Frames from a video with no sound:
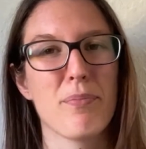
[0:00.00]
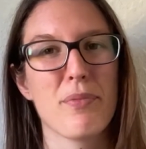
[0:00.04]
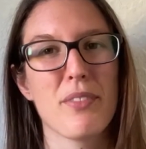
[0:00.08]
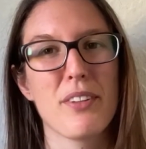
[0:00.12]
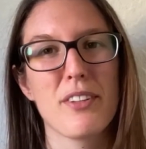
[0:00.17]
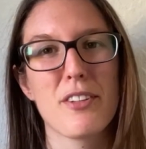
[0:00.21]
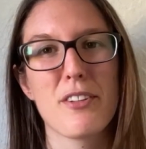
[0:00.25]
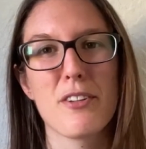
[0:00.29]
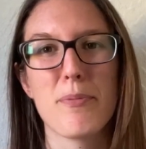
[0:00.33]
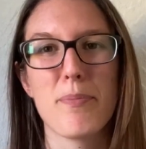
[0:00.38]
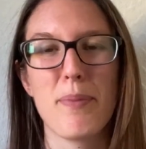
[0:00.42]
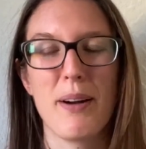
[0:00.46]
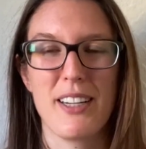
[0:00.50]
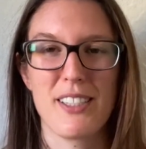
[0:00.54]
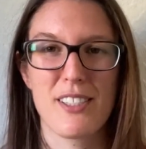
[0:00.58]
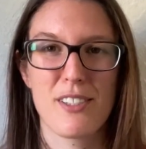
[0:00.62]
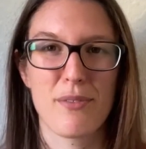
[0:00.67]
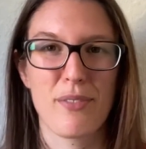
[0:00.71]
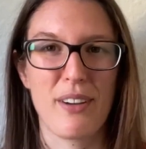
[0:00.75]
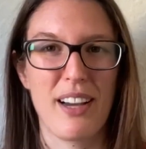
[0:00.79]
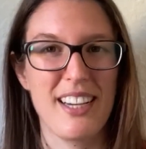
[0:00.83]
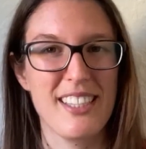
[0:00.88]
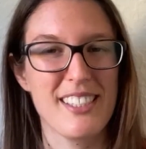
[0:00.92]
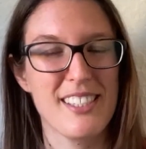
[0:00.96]
Two pairs
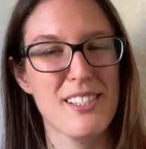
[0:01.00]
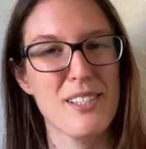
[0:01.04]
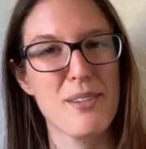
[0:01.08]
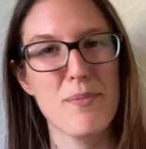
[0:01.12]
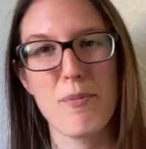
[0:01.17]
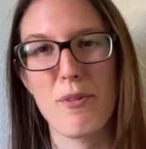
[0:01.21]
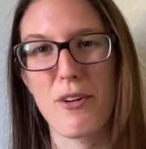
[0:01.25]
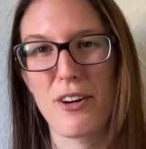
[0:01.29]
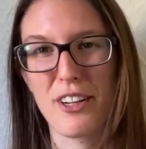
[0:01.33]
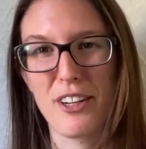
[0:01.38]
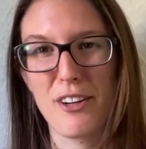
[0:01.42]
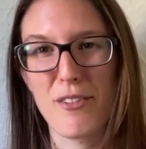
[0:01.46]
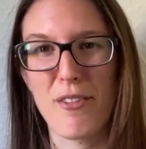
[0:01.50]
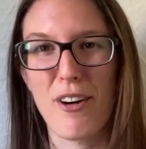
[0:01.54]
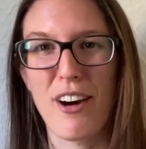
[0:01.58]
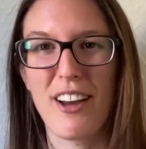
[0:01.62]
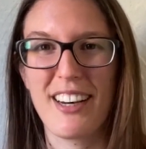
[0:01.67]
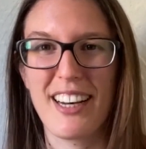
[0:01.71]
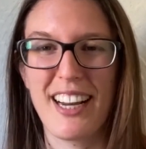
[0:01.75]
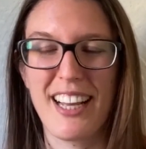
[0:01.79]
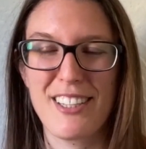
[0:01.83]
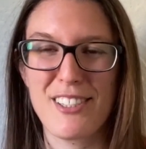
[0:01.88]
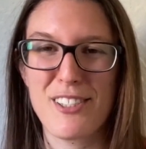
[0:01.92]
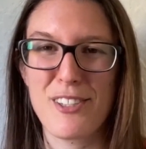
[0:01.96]
of eyes see more than
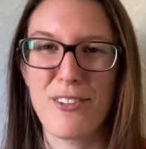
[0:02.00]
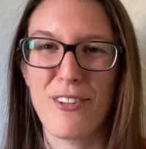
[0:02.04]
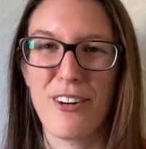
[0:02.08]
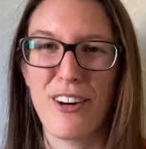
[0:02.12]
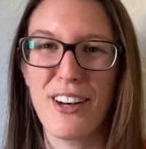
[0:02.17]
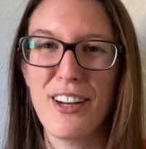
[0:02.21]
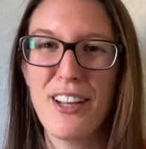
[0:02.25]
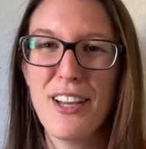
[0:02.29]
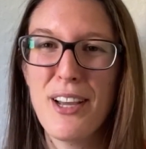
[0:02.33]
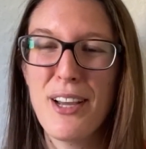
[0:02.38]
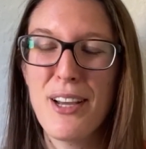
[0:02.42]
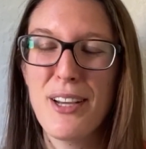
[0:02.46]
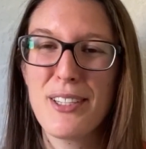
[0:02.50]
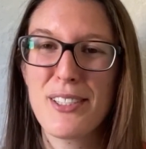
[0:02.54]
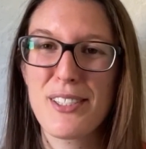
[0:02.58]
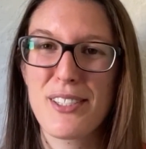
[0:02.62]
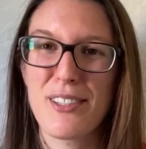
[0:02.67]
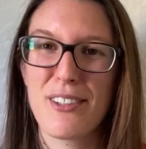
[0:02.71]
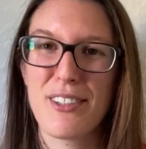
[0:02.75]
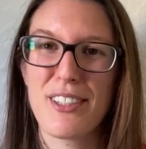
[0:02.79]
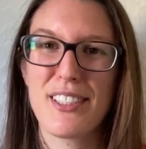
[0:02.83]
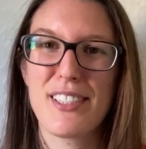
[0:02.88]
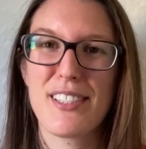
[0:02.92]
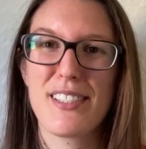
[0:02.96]
one, and so on.
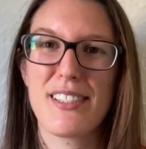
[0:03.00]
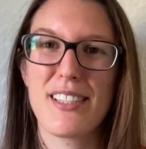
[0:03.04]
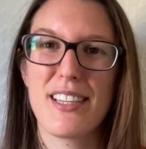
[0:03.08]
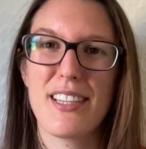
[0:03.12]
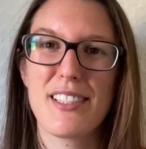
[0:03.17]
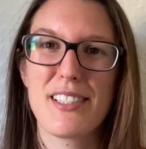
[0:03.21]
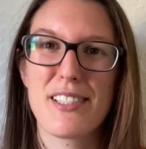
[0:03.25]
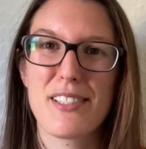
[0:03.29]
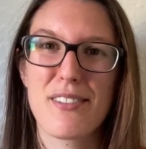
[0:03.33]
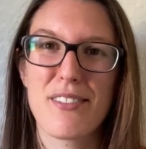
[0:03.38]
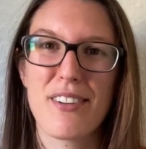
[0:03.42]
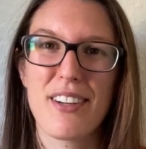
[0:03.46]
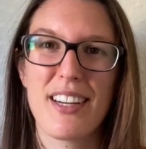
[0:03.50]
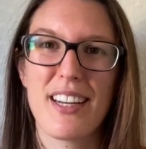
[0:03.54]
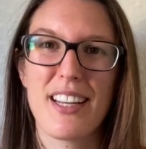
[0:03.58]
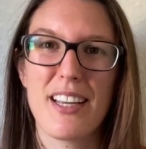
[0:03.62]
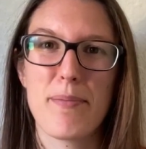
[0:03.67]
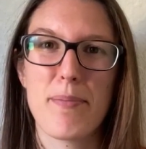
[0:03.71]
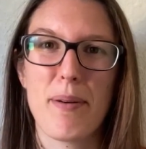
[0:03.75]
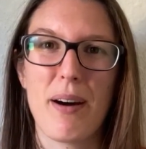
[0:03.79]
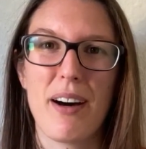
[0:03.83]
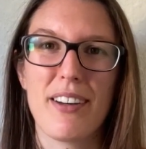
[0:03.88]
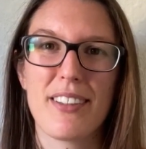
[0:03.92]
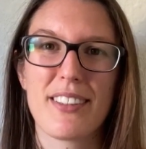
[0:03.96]
So it's really
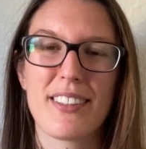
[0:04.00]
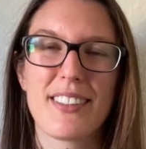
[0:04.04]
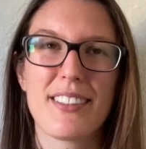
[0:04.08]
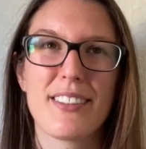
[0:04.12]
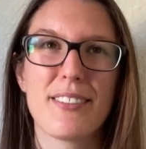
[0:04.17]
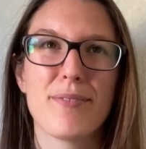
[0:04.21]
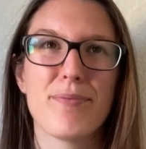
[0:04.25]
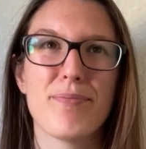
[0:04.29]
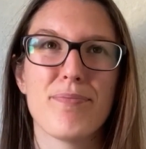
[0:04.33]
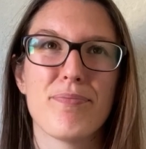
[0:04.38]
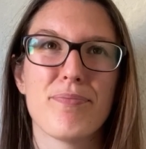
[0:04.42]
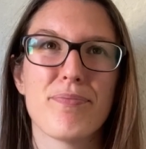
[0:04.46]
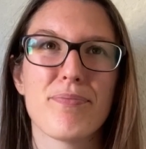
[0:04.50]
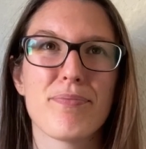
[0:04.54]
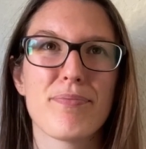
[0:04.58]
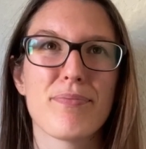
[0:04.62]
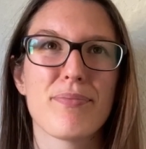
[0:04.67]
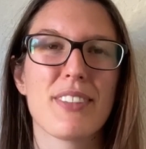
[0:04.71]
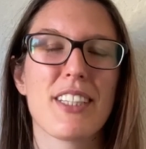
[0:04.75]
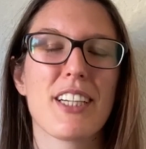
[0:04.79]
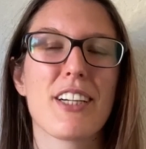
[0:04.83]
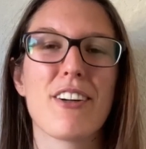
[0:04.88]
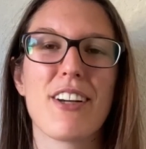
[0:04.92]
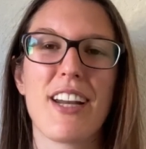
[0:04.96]
about
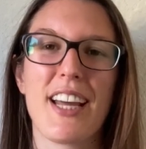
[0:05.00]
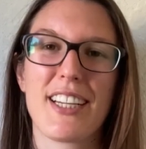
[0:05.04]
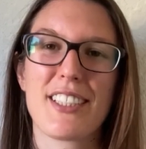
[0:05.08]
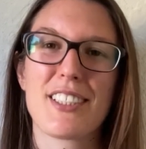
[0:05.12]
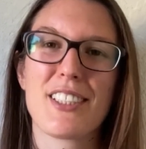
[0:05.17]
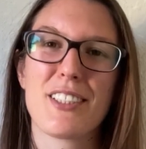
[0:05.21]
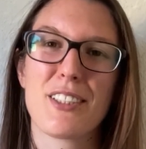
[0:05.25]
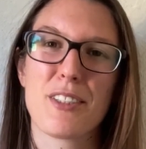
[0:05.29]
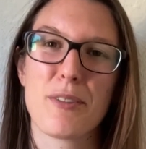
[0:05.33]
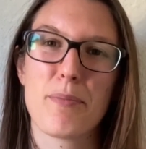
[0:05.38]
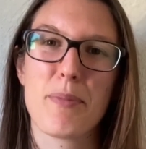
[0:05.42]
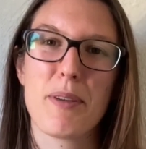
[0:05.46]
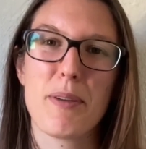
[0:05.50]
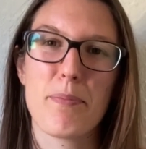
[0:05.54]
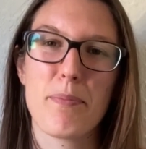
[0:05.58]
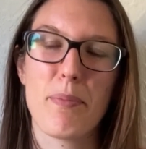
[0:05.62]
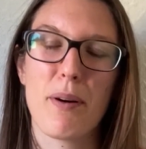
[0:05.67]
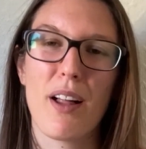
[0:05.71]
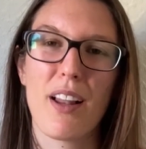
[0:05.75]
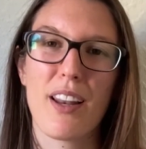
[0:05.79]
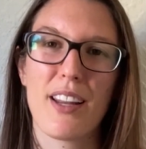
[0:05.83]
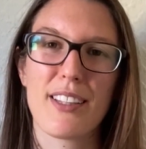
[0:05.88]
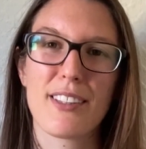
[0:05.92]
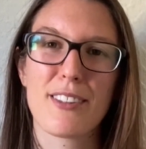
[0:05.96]
the connection to
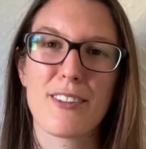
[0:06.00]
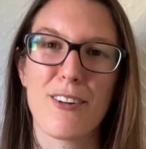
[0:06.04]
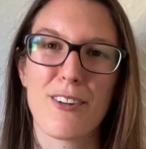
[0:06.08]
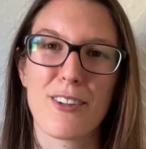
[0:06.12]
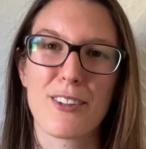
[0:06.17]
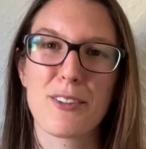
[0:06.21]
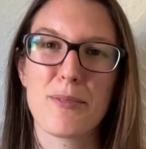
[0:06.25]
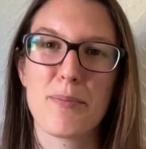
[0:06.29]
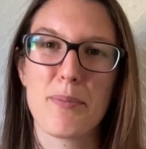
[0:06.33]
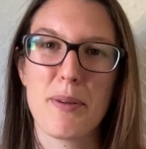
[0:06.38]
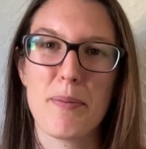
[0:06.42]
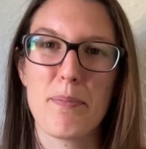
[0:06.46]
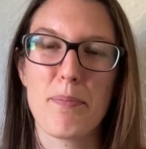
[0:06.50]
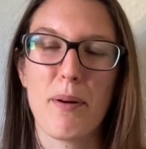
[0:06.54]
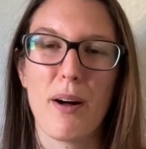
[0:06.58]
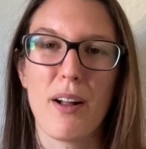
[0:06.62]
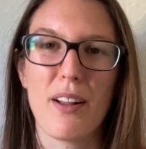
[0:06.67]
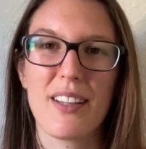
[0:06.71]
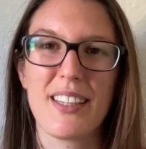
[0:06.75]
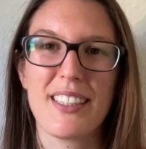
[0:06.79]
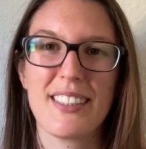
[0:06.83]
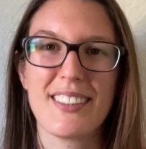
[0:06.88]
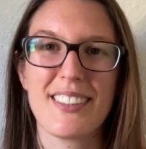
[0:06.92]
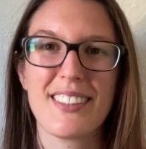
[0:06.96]
people and talk to
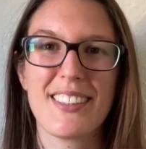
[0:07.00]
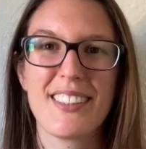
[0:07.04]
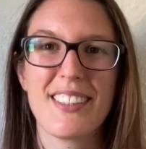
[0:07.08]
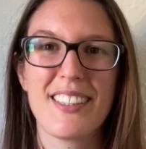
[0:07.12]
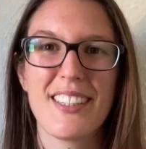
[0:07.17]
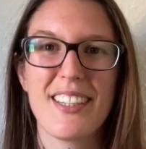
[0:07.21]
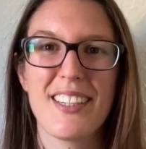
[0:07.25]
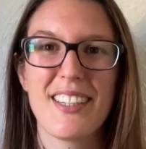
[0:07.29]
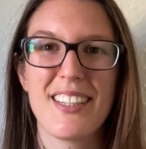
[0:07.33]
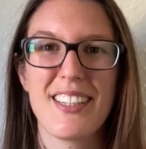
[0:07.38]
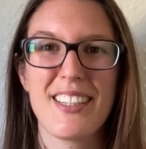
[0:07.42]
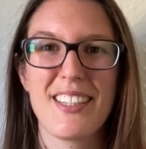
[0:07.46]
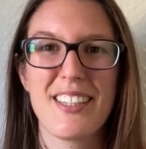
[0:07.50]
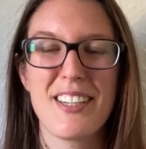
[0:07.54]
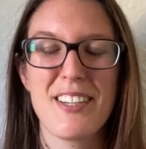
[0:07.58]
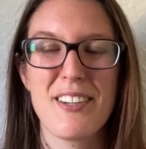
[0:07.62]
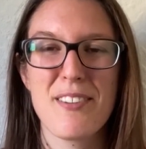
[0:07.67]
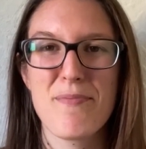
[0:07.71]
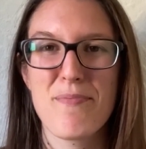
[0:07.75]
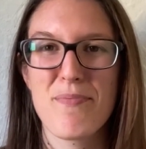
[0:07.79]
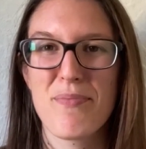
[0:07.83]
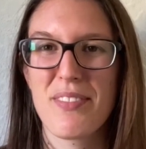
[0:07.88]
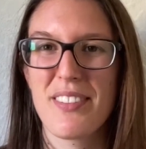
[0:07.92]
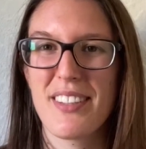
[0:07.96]
people, and
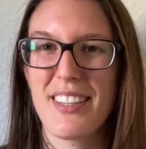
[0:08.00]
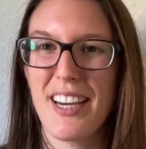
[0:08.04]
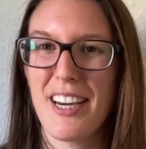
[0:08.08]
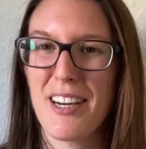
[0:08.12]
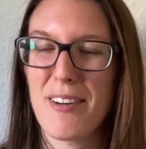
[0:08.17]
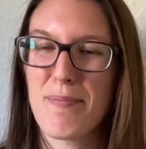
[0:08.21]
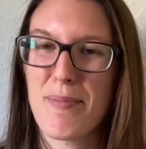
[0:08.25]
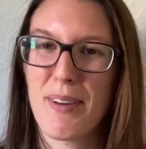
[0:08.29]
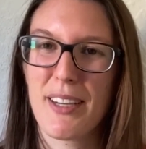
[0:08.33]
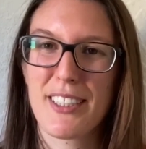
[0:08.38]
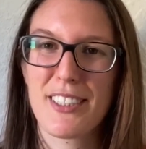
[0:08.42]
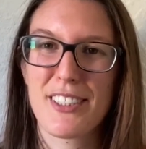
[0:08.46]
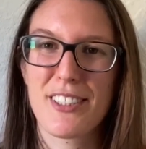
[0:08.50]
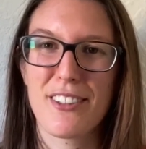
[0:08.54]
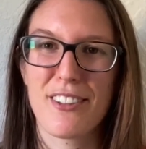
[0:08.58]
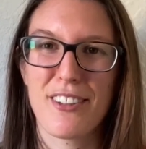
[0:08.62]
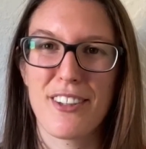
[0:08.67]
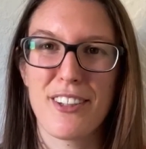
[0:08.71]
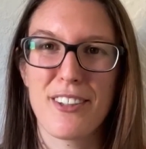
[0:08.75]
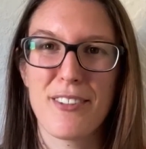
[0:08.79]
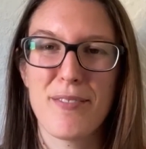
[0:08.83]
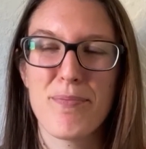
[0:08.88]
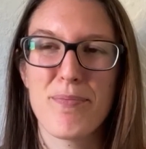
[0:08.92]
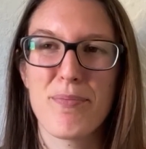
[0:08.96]
yeah, make
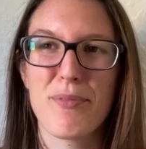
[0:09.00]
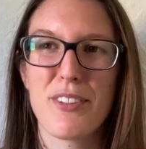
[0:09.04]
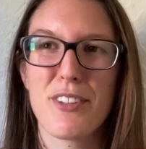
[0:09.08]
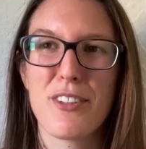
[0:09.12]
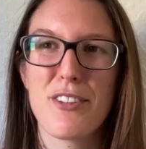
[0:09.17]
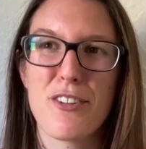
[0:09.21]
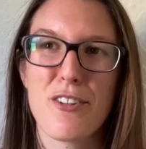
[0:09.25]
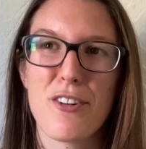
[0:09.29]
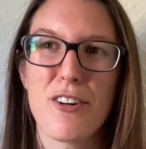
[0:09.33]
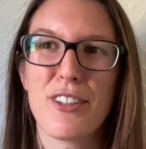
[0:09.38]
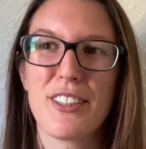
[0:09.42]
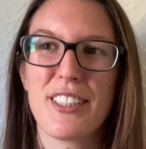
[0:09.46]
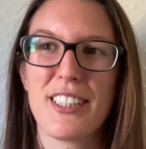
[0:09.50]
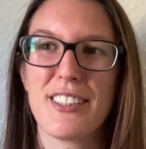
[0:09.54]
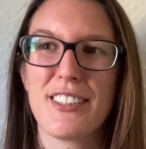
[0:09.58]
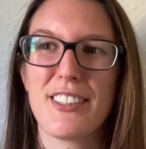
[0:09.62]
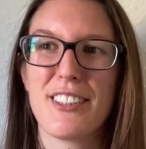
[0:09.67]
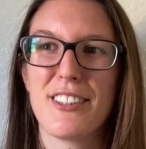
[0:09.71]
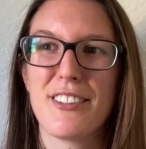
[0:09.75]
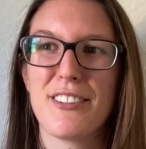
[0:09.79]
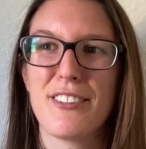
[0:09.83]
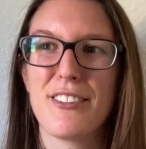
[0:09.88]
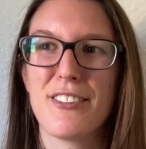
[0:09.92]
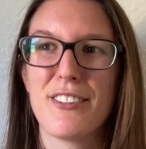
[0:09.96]
sure you know
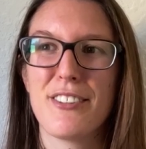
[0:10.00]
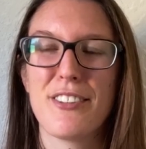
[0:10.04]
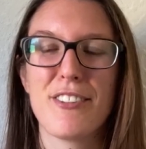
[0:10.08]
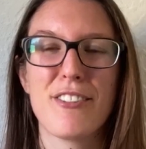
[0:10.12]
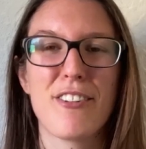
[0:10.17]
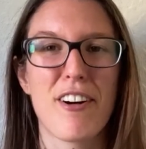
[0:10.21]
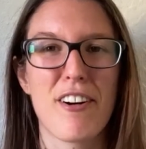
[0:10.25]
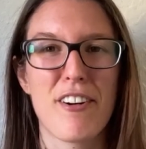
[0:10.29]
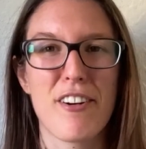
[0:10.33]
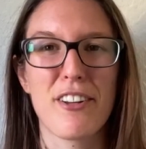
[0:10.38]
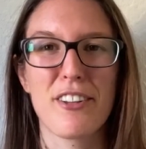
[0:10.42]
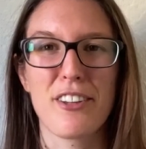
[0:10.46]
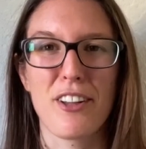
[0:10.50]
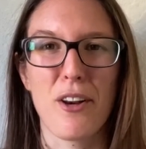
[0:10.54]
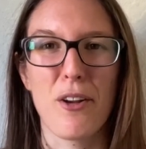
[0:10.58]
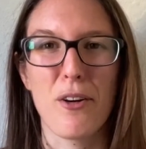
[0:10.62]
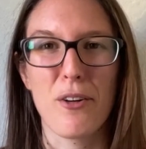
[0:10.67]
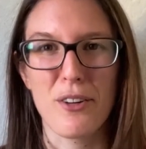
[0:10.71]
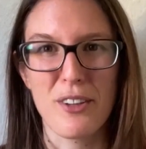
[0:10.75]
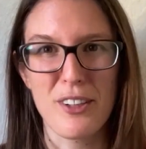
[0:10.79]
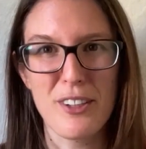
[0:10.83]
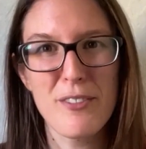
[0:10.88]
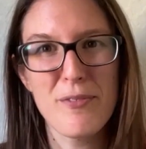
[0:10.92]
that you are not alone.